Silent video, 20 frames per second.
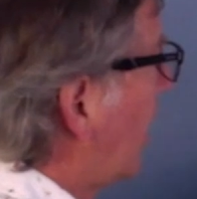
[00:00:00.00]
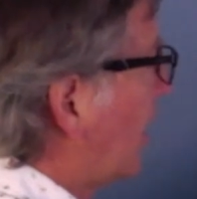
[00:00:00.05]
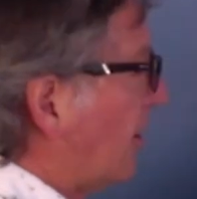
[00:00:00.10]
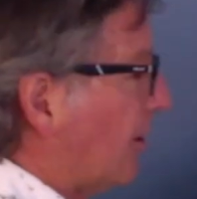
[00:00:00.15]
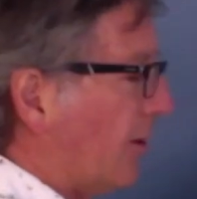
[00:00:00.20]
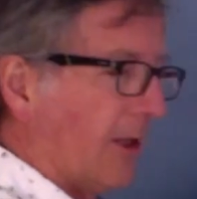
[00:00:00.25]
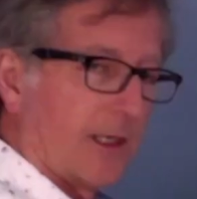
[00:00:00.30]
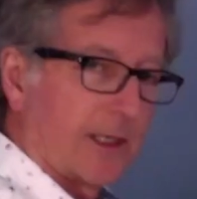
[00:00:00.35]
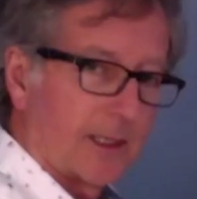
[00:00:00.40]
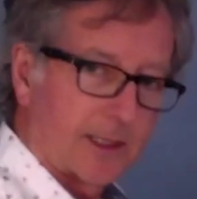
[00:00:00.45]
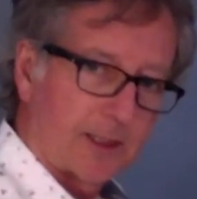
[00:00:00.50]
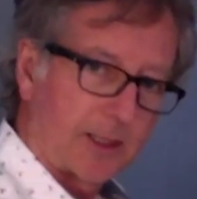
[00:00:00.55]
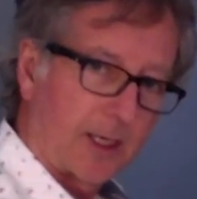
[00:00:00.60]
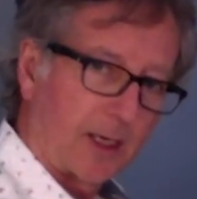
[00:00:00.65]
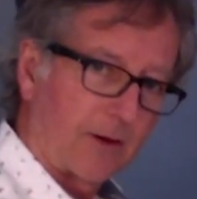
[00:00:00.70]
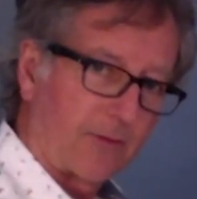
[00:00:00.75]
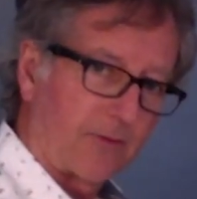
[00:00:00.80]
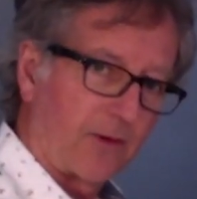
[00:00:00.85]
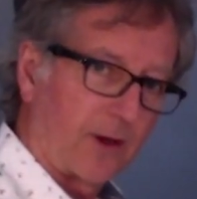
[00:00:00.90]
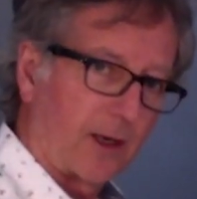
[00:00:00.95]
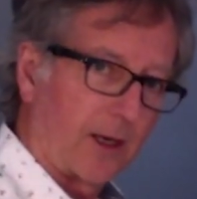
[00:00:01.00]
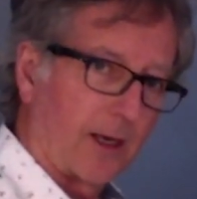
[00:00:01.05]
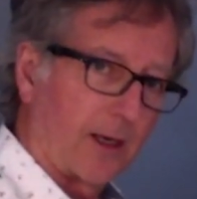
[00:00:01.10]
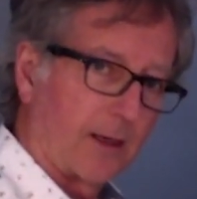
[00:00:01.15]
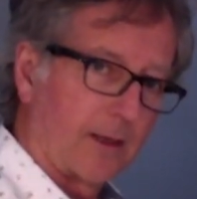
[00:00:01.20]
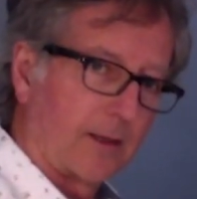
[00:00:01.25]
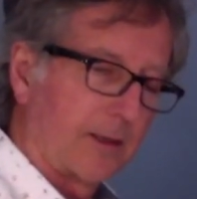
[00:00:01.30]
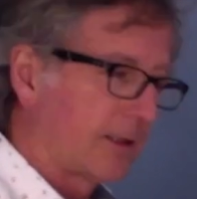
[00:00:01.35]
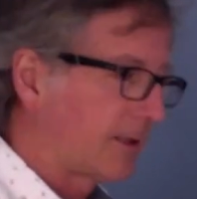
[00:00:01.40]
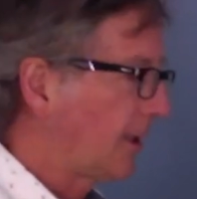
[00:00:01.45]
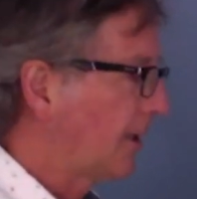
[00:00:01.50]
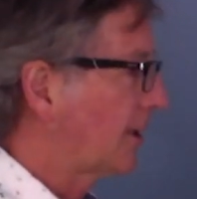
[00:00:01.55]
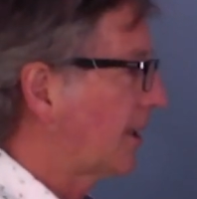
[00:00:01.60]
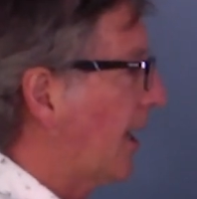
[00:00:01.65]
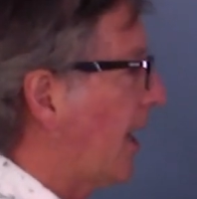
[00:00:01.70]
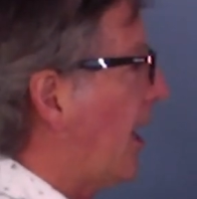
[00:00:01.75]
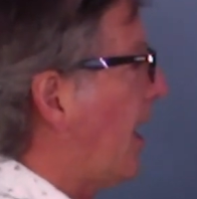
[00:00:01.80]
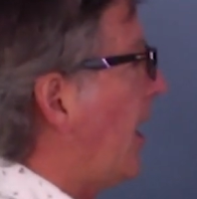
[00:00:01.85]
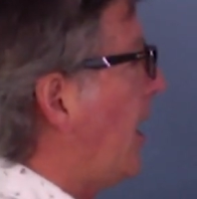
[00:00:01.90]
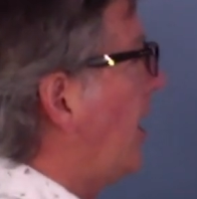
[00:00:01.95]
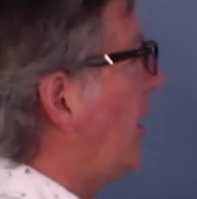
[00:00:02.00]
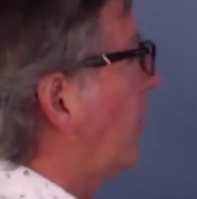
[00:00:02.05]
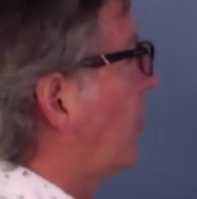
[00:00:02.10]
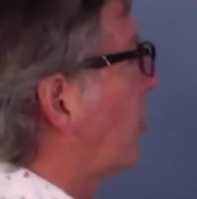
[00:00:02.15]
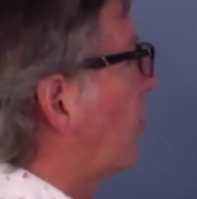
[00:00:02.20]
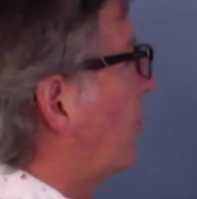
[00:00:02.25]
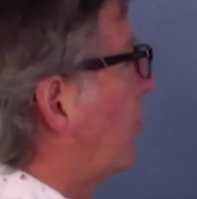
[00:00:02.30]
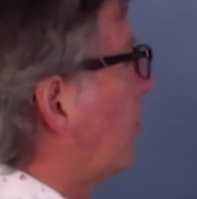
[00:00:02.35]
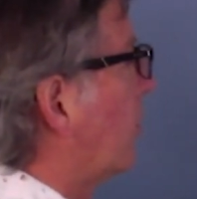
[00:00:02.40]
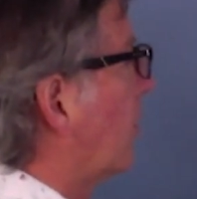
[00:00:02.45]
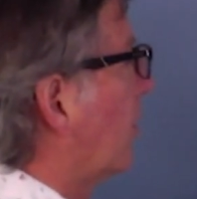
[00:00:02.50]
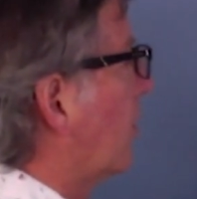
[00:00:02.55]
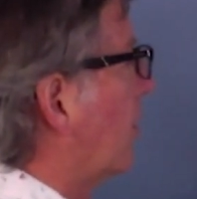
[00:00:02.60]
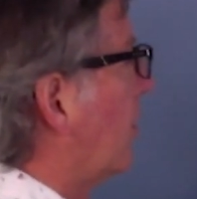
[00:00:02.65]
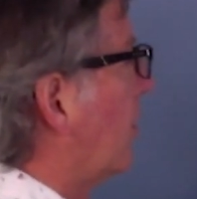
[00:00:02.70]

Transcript: than a stick figure. See, it's hard to put